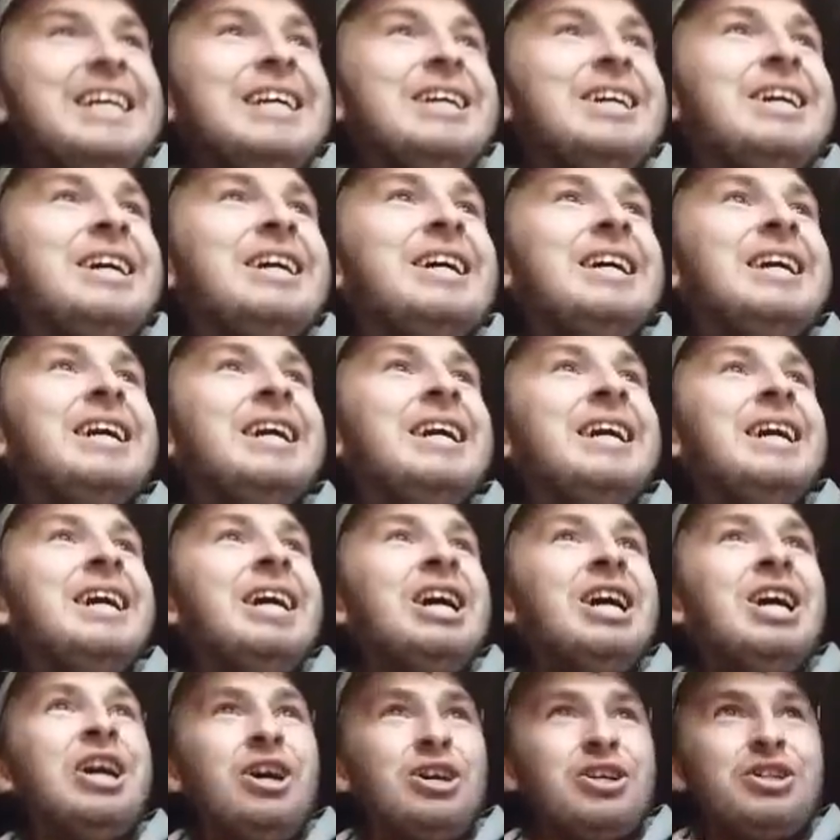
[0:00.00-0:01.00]

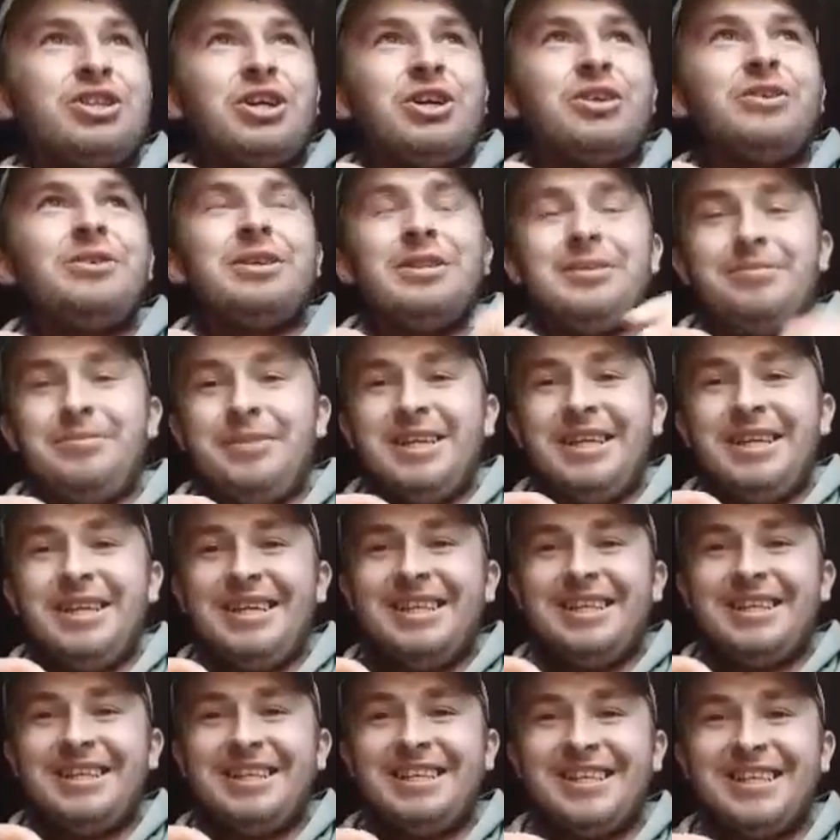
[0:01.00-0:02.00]
I'll show you in a
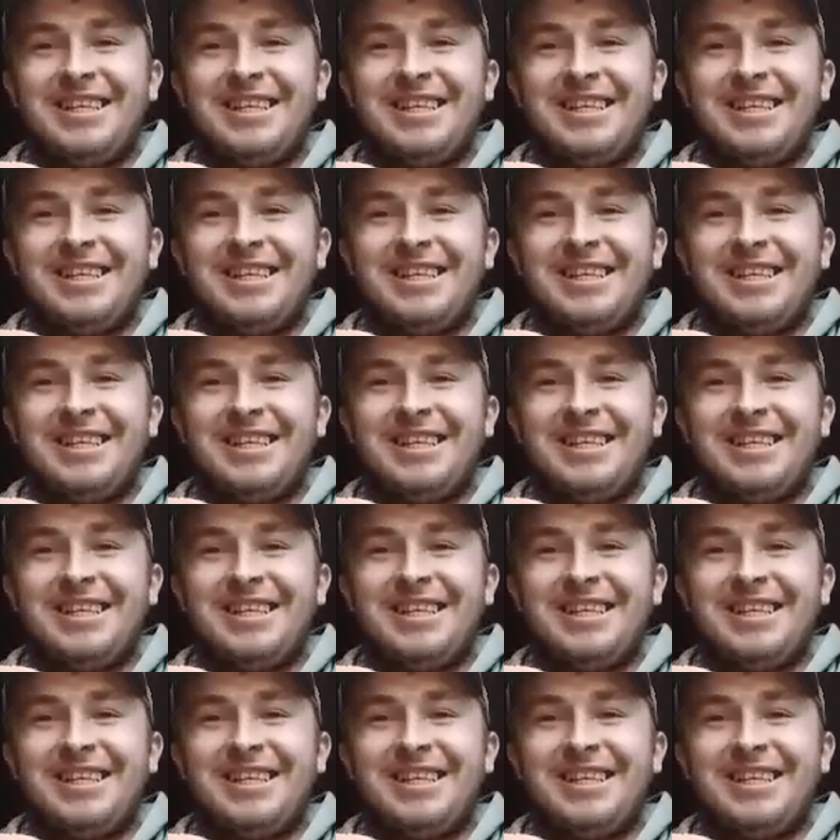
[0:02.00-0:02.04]
minute.